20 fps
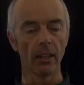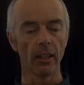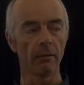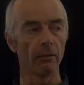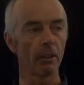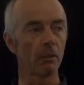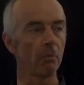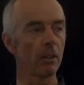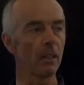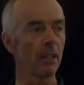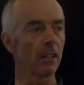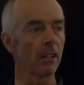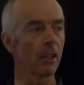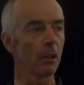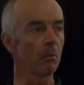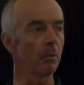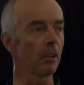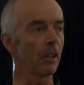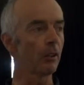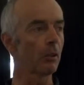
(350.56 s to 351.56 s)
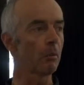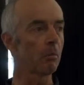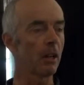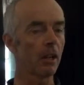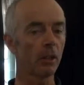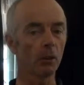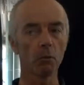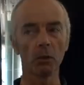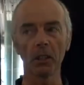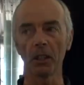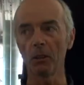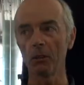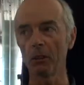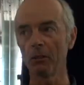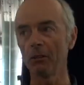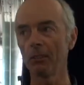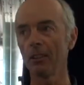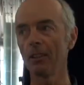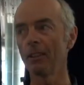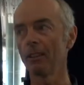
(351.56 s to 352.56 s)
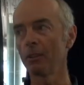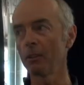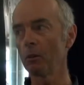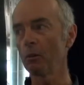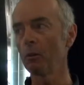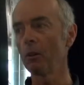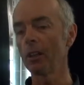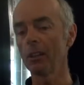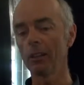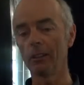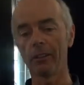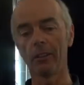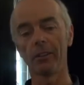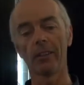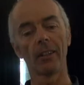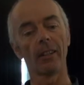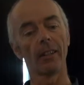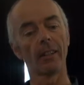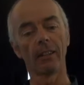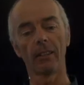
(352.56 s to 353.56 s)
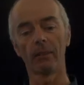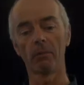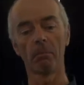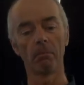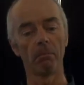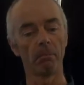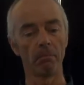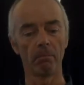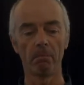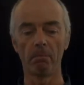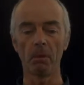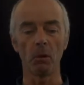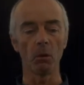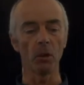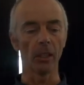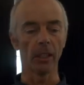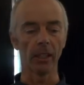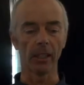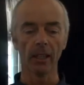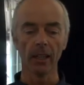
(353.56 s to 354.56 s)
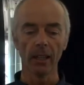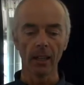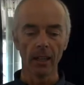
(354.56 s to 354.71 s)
If you'd been at our place the past week, you would have seen there's quite a lot of sun. It's boiling.